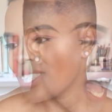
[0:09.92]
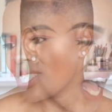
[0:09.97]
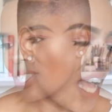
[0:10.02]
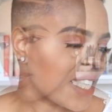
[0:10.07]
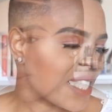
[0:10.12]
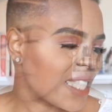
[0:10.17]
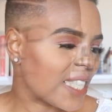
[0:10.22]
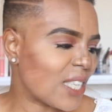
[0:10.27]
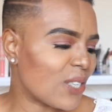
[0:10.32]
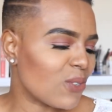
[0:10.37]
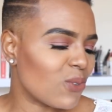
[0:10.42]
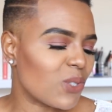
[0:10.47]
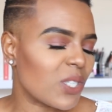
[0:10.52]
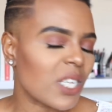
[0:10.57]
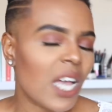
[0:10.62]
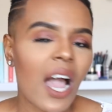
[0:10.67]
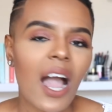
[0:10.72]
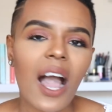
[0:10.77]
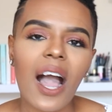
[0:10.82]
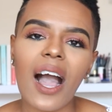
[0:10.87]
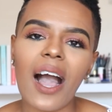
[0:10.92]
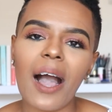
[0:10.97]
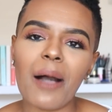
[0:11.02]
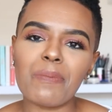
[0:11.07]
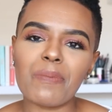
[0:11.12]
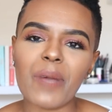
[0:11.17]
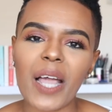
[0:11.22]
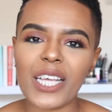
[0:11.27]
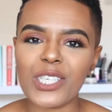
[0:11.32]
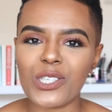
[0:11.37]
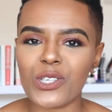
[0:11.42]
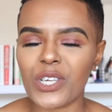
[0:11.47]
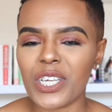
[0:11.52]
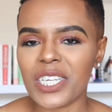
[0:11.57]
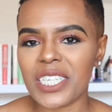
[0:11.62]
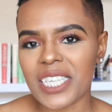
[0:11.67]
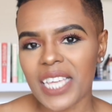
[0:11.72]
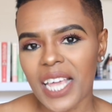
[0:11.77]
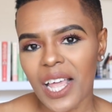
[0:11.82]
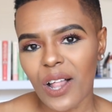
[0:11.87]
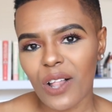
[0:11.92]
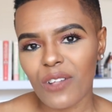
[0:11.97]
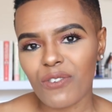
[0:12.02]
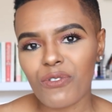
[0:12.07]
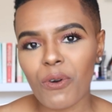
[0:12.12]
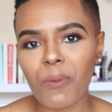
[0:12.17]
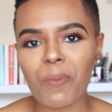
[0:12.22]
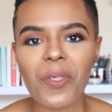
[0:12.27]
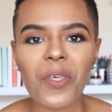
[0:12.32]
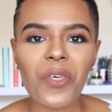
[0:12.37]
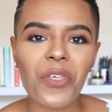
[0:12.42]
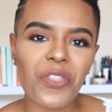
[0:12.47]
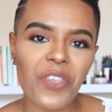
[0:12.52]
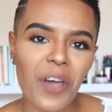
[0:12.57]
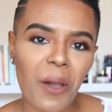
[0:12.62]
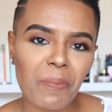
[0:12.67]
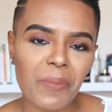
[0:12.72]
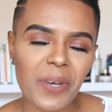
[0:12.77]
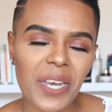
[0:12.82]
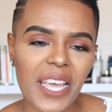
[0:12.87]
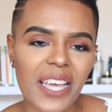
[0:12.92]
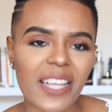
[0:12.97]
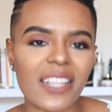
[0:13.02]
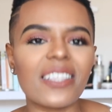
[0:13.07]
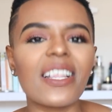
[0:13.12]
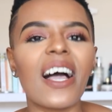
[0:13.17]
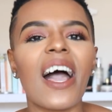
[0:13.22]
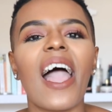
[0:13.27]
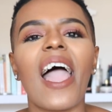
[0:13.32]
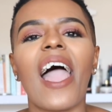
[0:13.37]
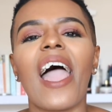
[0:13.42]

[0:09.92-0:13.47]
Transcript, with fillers: I see yous. As you can tell from the thumbnail